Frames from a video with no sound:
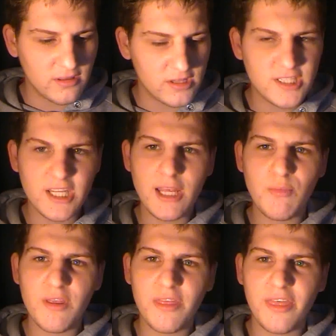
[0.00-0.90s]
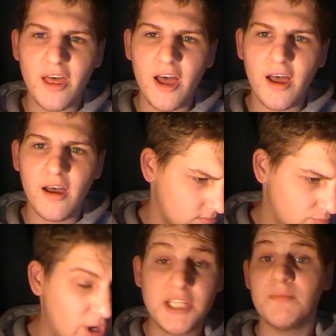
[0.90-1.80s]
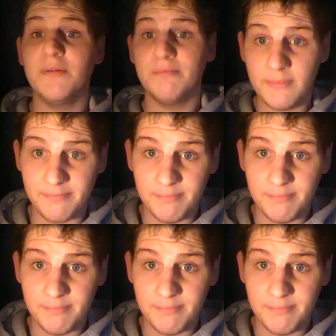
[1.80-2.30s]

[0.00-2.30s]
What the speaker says: The scene with Pressman.